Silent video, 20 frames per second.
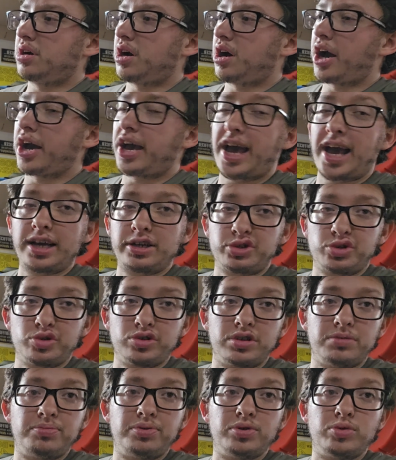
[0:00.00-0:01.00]
I
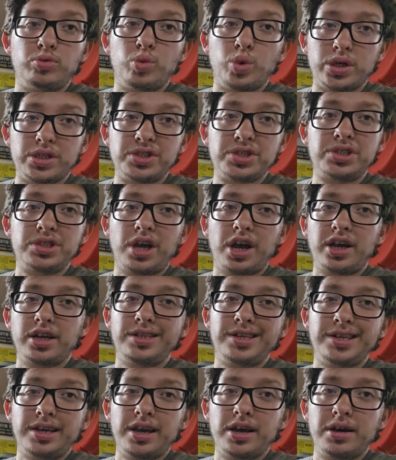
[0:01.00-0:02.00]
actually put one
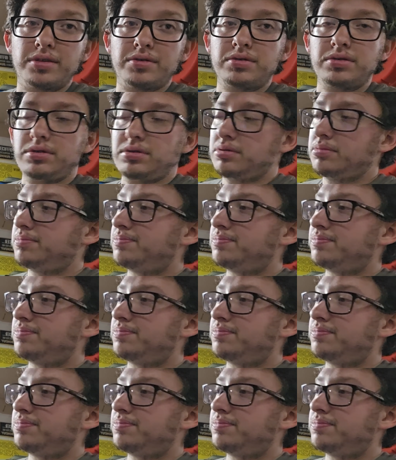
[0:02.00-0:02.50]
side together,